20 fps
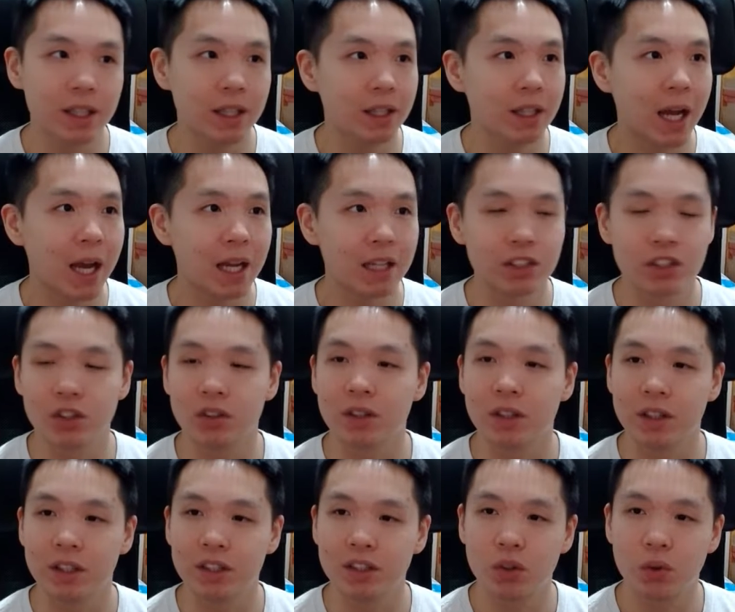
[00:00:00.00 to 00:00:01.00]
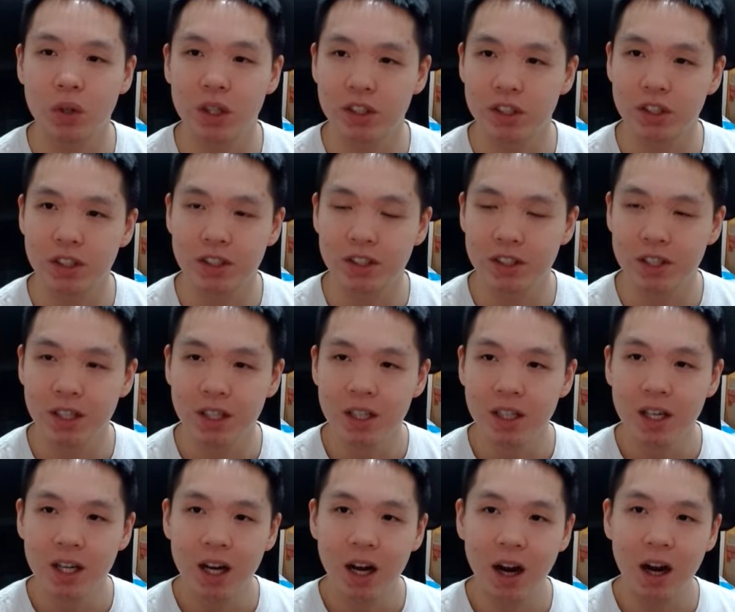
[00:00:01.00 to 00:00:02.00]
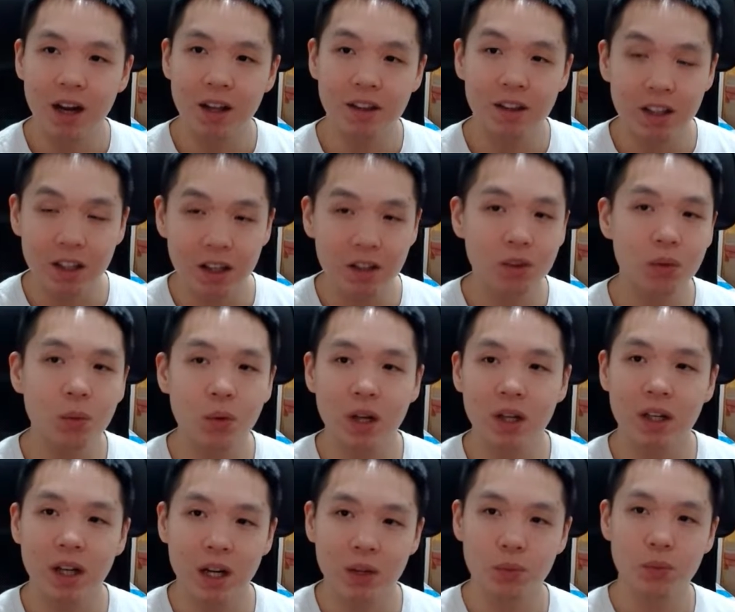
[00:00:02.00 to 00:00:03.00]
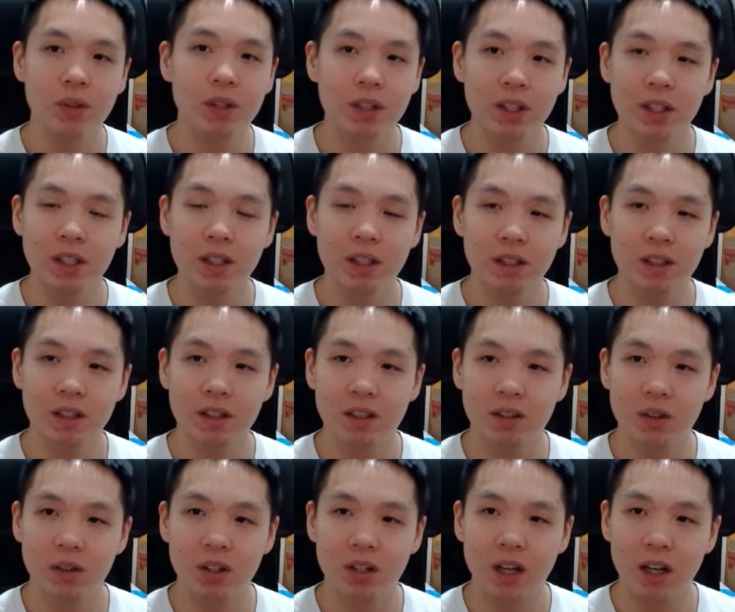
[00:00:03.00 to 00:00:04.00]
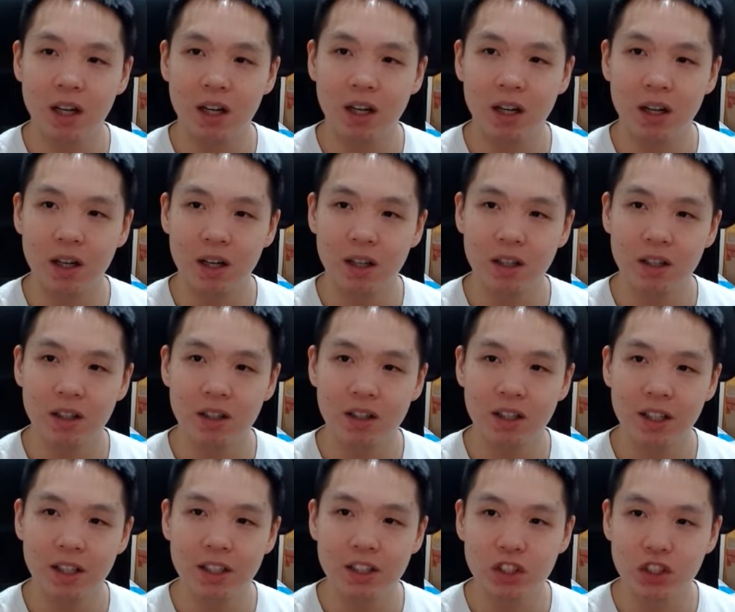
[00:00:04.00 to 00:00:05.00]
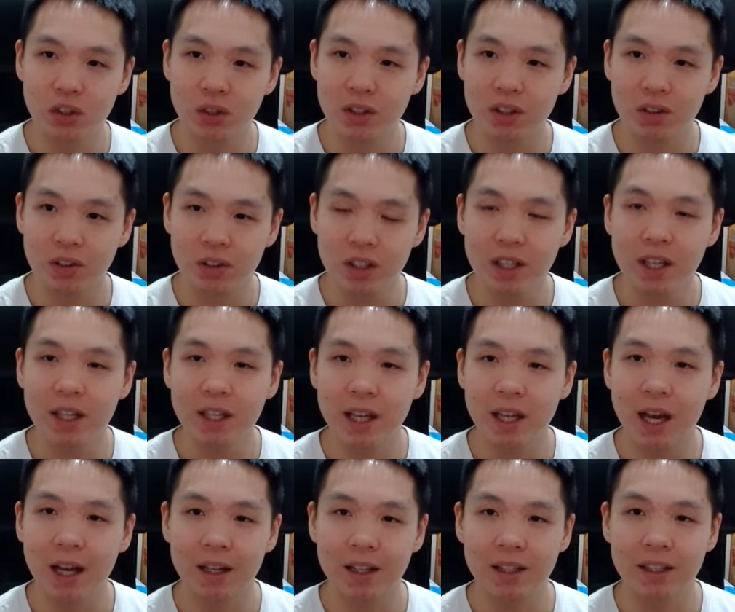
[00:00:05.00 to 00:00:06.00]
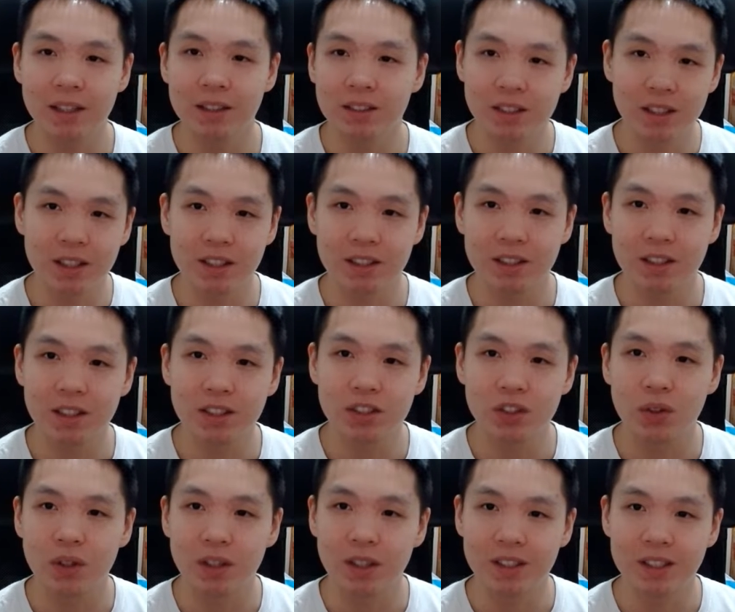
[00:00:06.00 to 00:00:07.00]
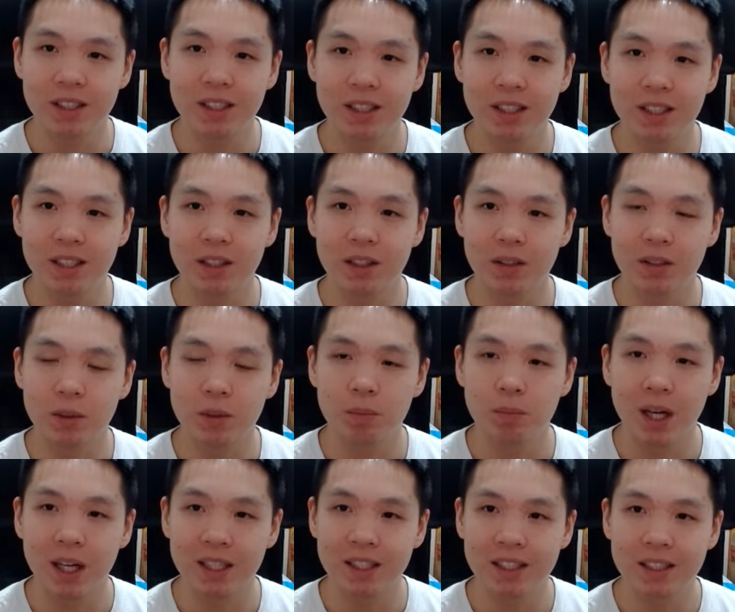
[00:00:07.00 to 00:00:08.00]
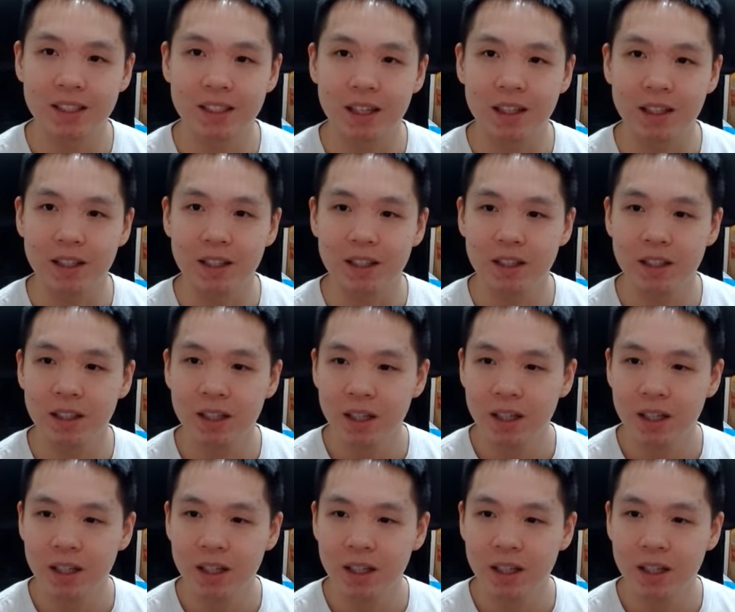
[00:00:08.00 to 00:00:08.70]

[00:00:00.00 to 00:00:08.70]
in answering these questions. Uh, the other one I really uh, enjoyed looking at is is this one, Assistant by Scite.